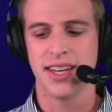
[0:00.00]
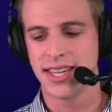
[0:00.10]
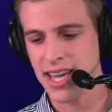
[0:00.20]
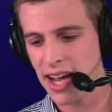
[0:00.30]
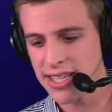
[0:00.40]

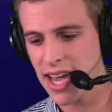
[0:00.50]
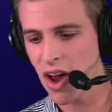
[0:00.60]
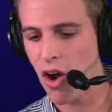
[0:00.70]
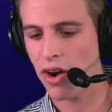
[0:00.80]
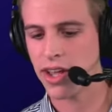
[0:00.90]
Deonte
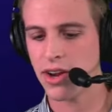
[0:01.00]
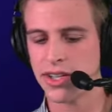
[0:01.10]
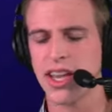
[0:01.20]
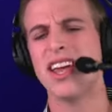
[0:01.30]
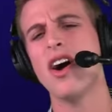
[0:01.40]
Harty, you're
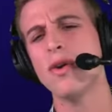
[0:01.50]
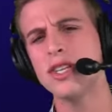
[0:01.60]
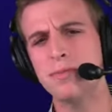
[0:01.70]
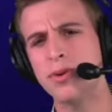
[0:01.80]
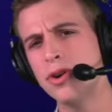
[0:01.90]
saying, oh,
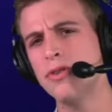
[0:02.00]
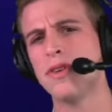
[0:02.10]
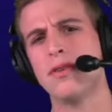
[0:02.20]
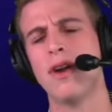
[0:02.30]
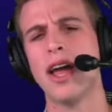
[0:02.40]
he's
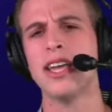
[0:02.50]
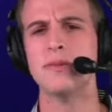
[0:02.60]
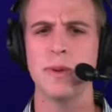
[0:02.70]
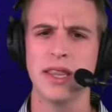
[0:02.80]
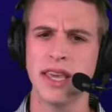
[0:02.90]
proven, right?
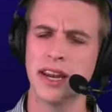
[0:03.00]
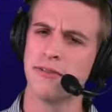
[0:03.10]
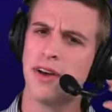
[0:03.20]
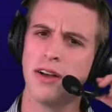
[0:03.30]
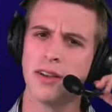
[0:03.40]
He's been in the
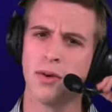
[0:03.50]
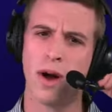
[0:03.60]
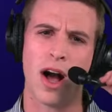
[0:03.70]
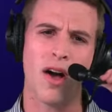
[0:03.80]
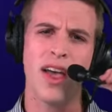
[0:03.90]
NFL a little
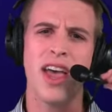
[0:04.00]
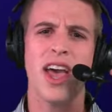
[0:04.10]
while.